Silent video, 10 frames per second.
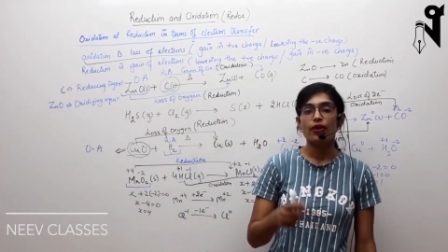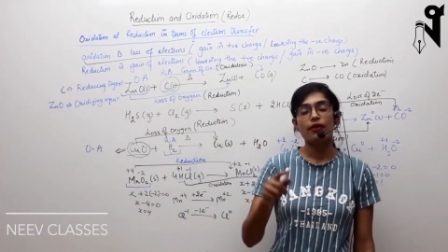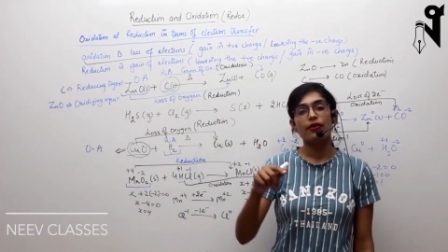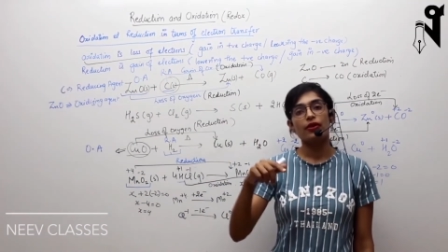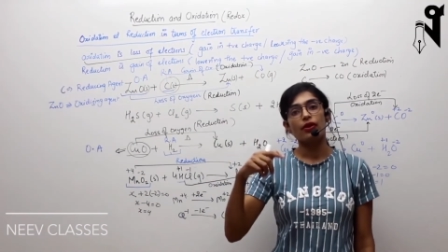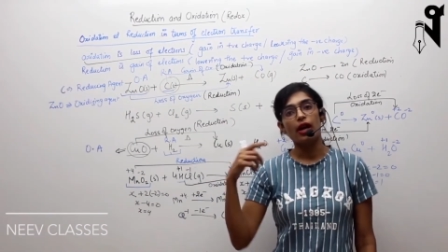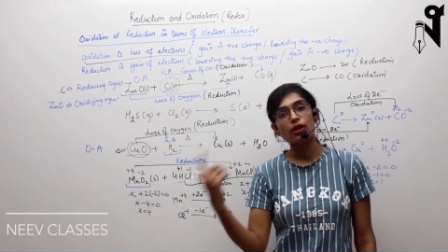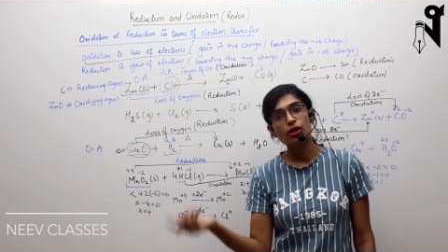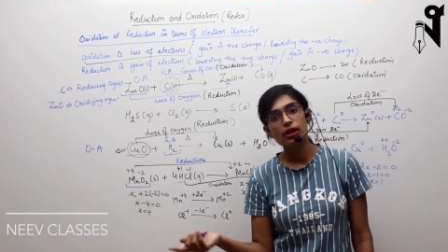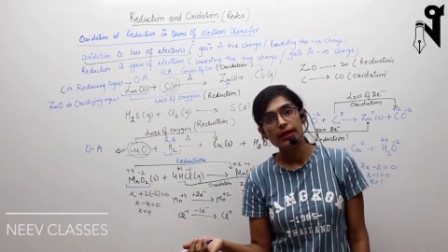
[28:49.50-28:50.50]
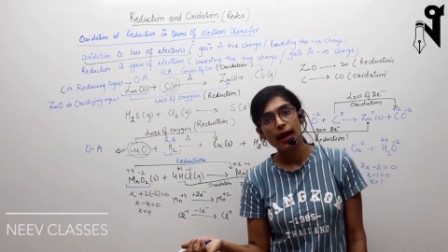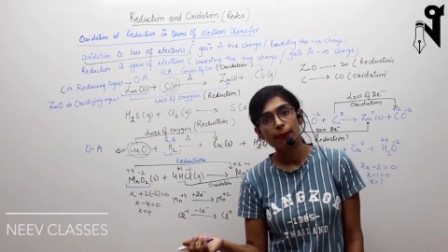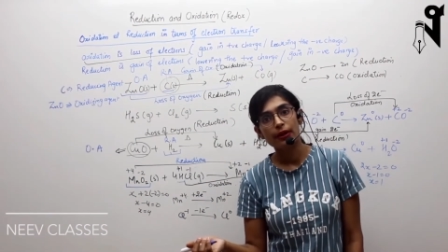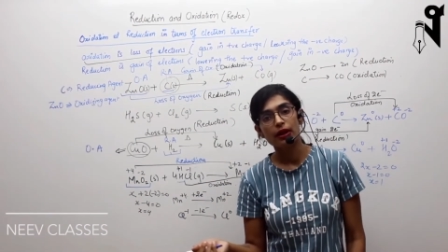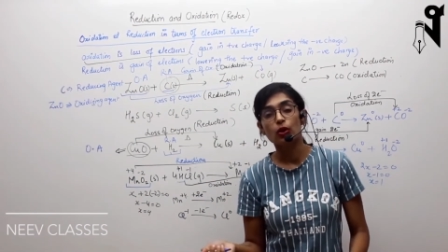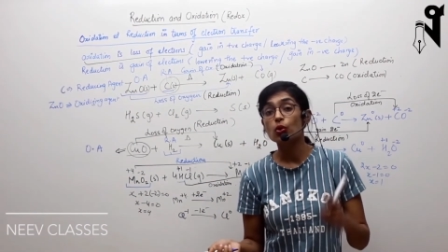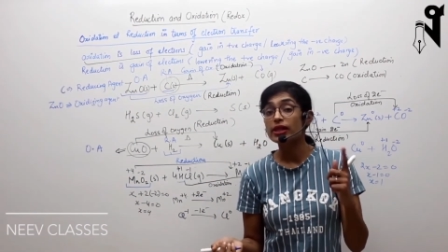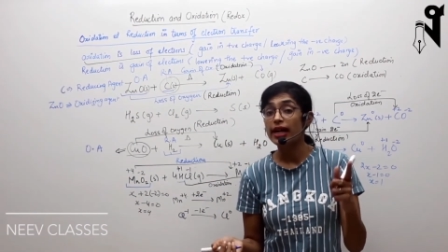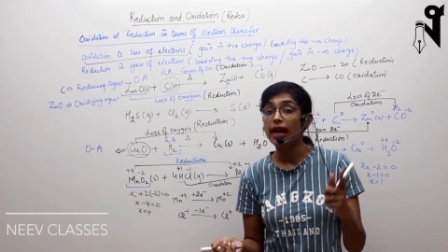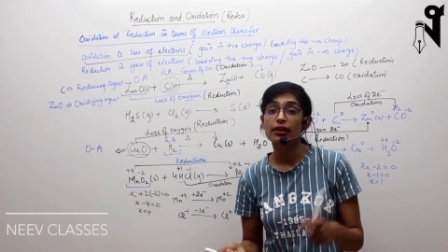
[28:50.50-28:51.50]
Wherever the reduction is happening,
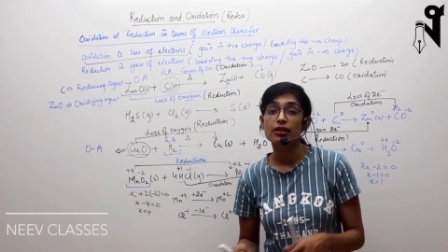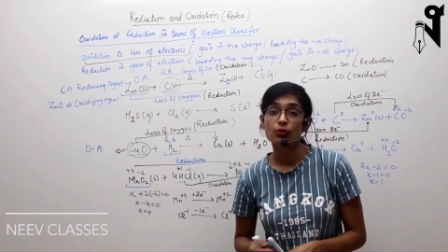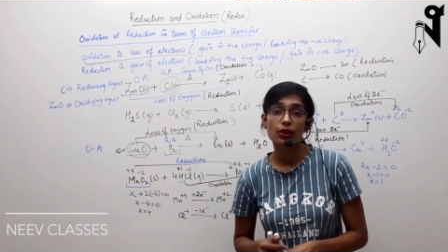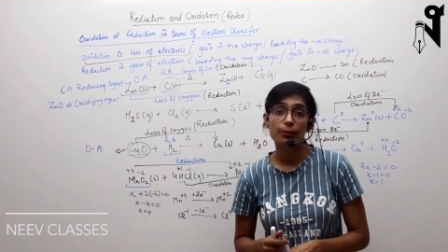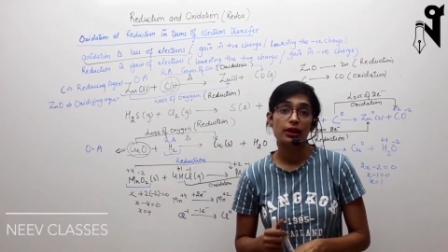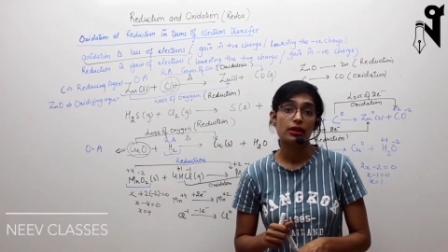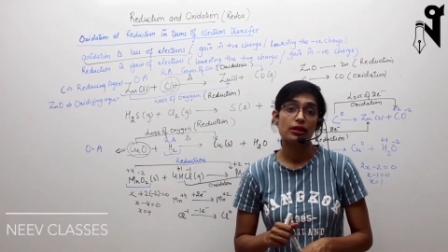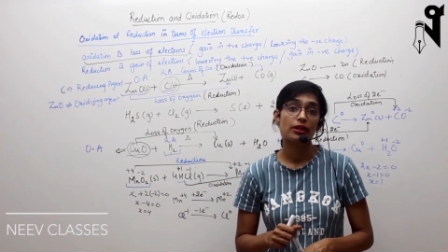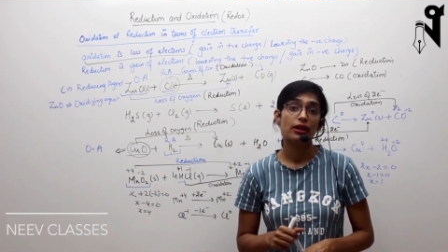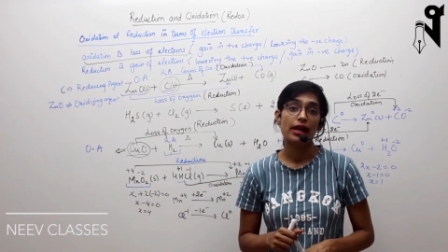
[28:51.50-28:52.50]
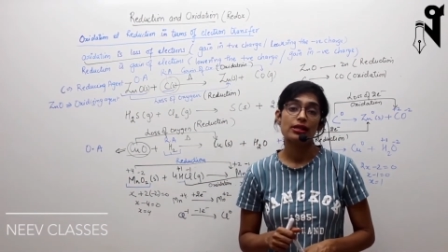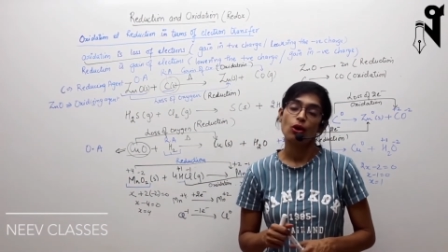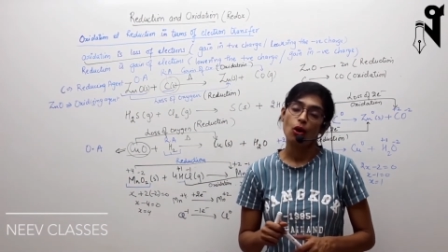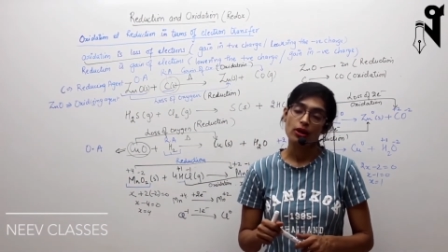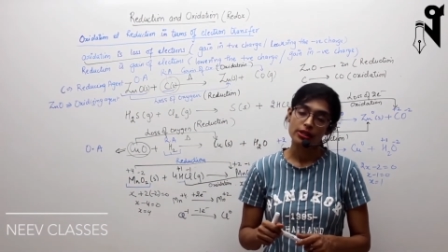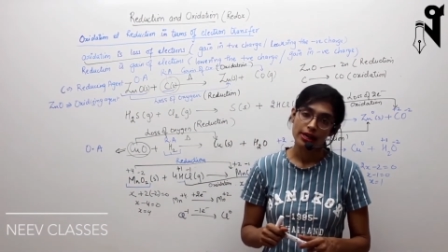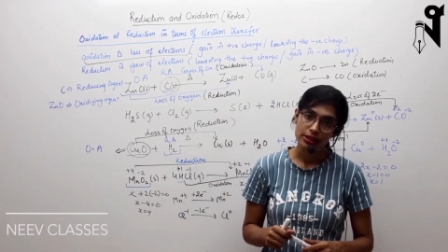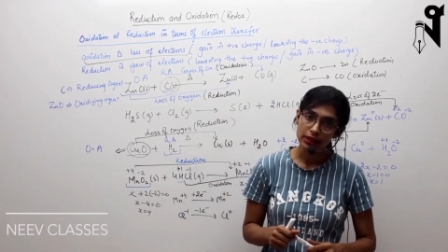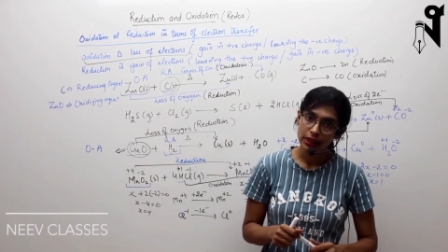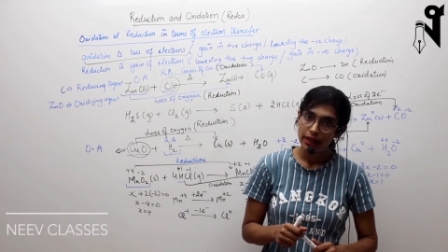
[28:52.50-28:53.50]
those reactants will be considered as
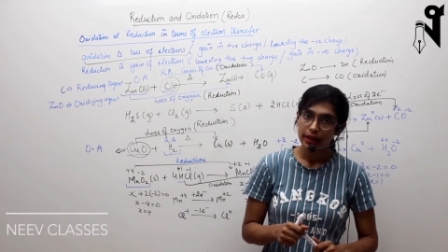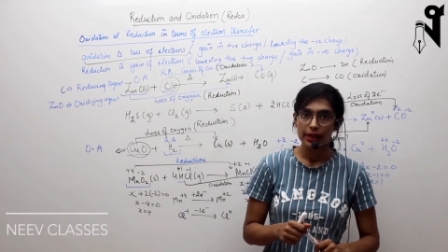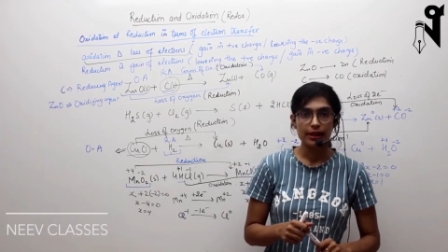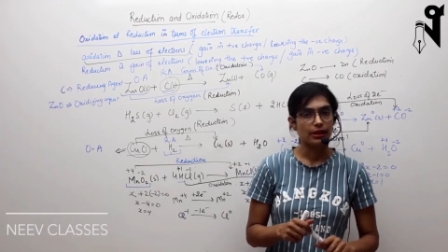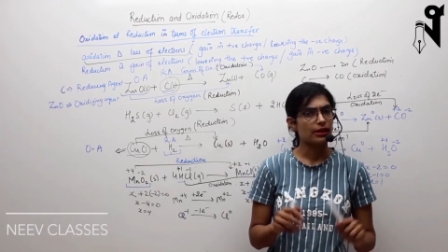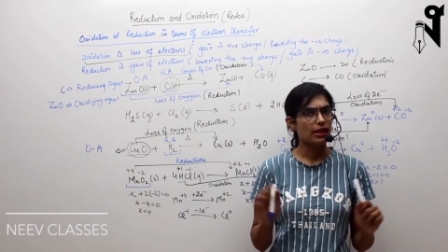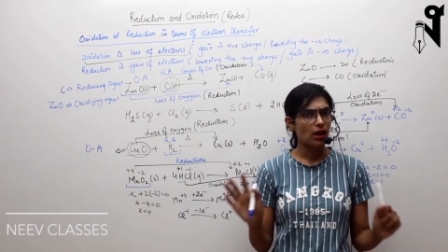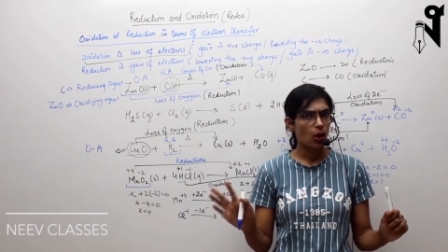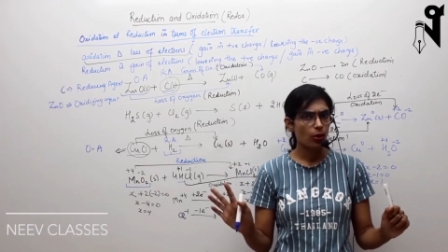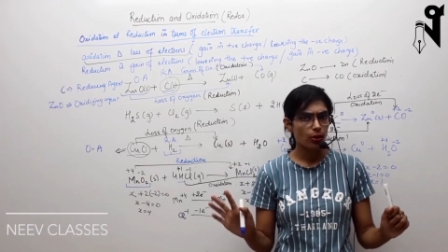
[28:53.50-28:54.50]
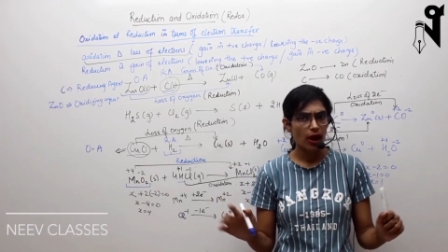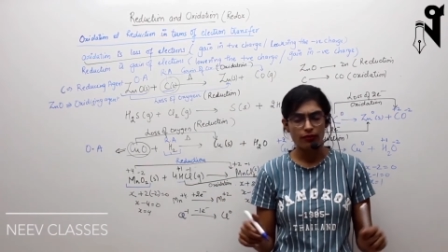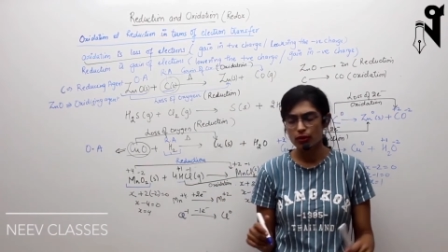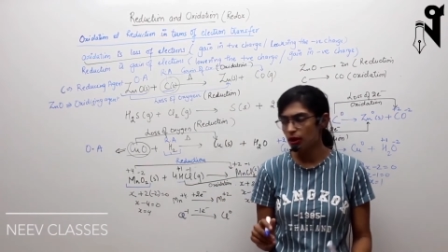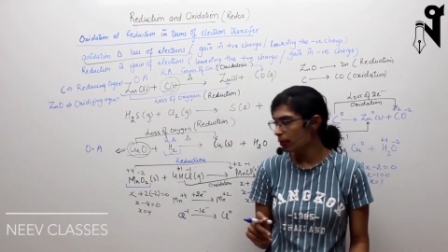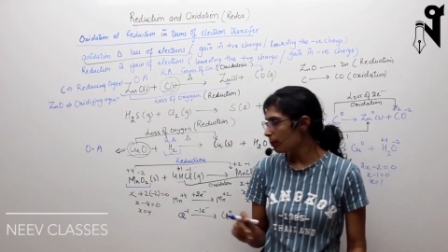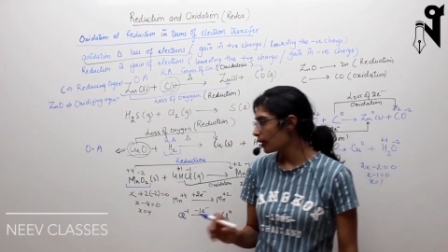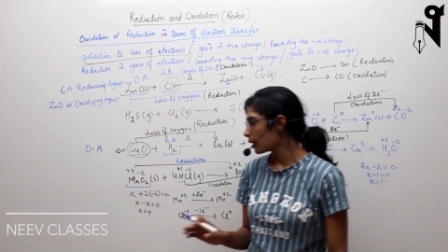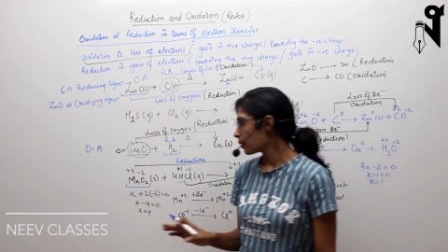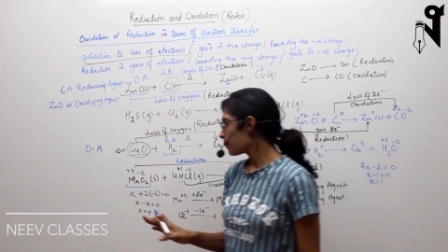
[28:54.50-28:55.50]
oxidizing agent. That's how you have to
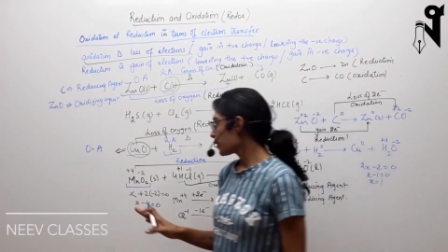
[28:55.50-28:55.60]
remember it.